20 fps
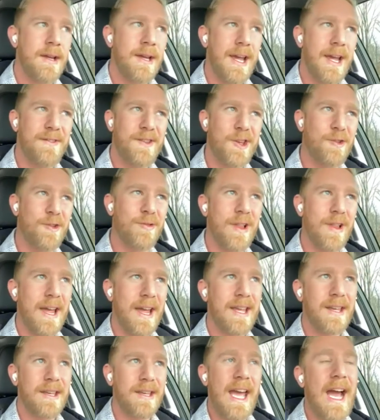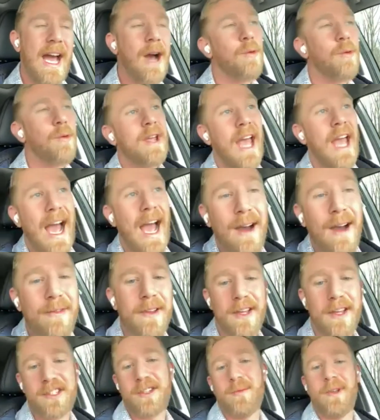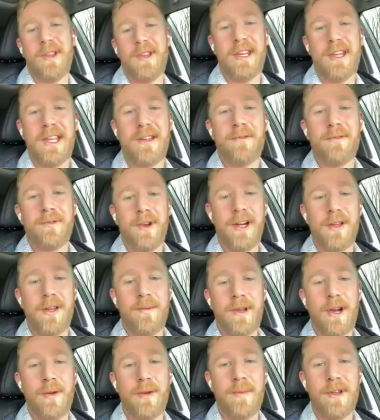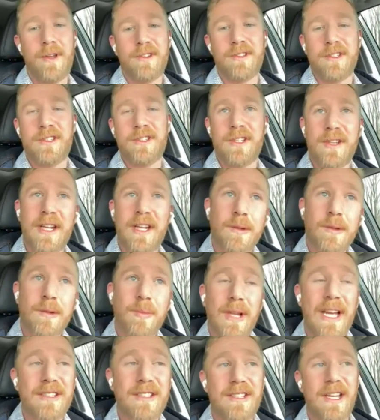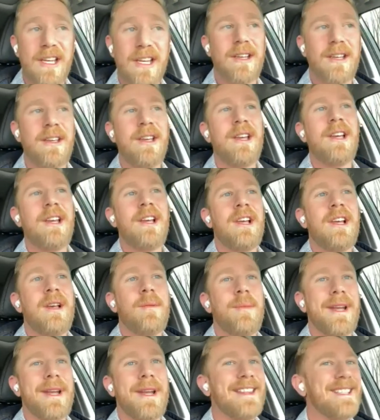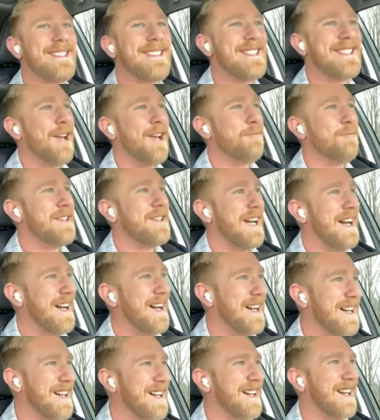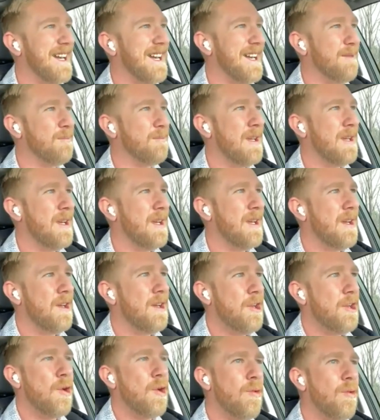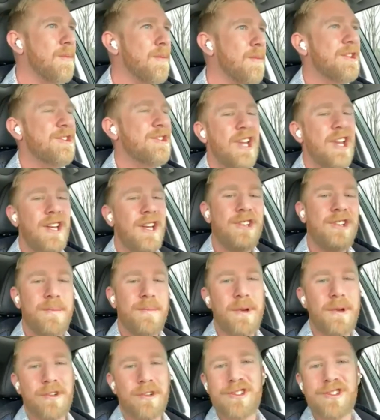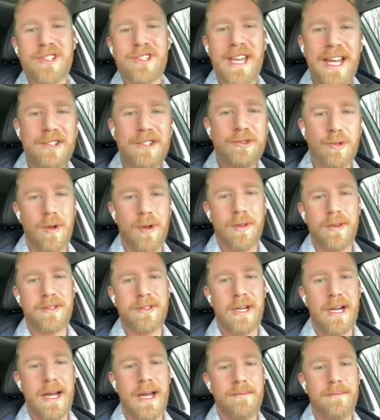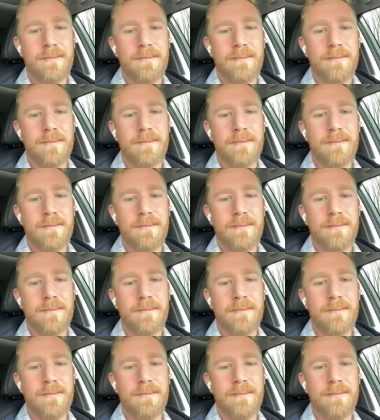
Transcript: If you we have flexibility and freedom in our business, and that's a blessing. But at the same time, you don't want to be changing up your schedule all the time